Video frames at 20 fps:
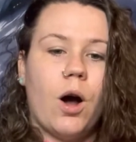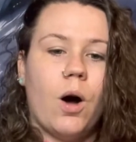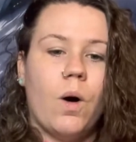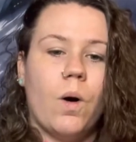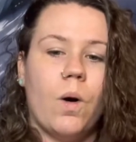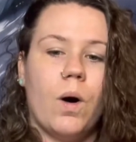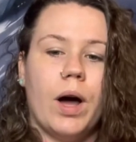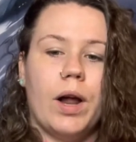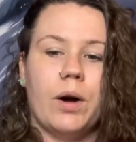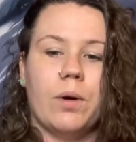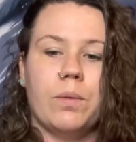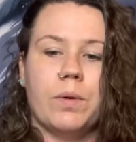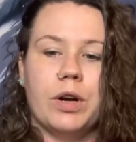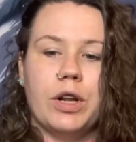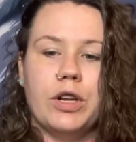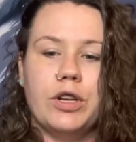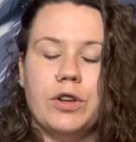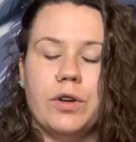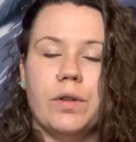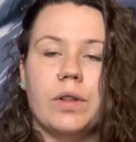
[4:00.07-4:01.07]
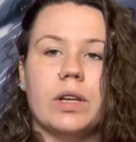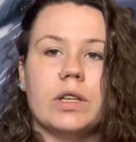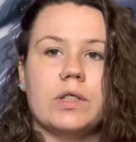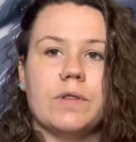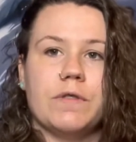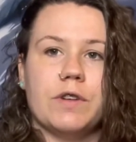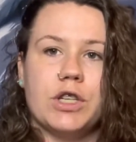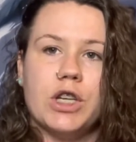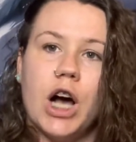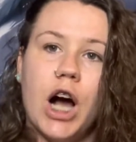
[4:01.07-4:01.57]
oh, I don't want to do this
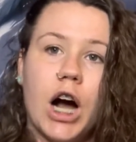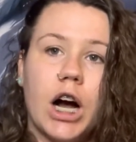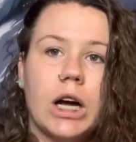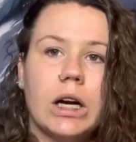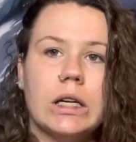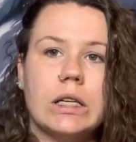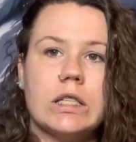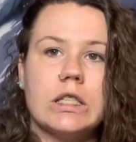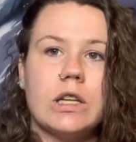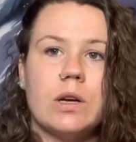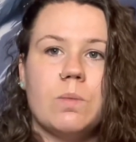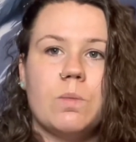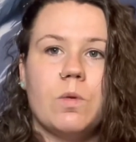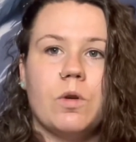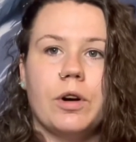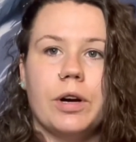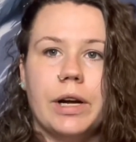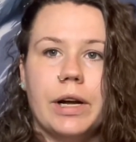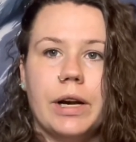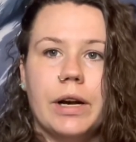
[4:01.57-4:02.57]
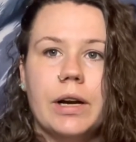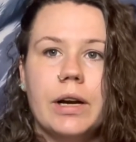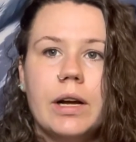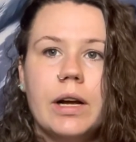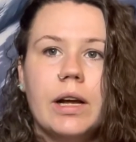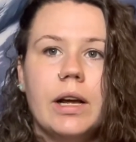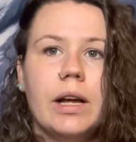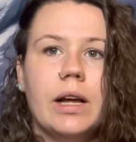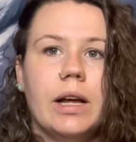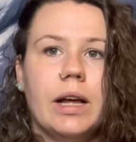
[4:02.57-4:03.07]
if you're talking to someone
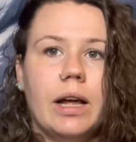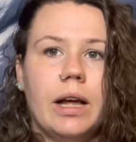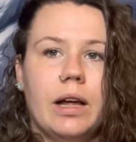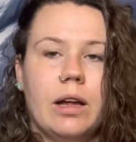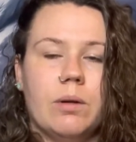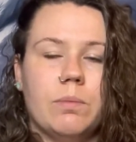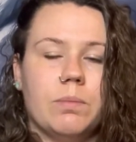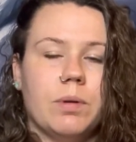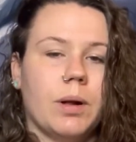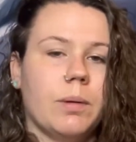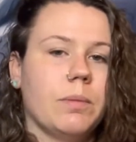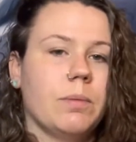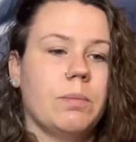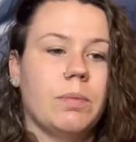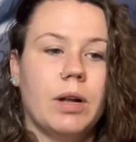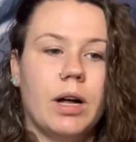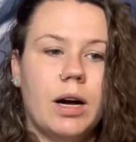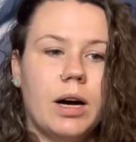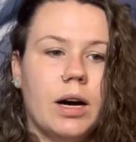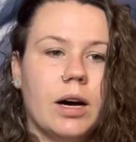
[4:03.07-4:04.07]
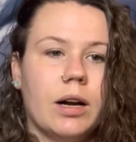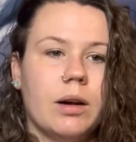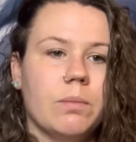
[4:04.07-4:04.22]
and blah, blah, blah.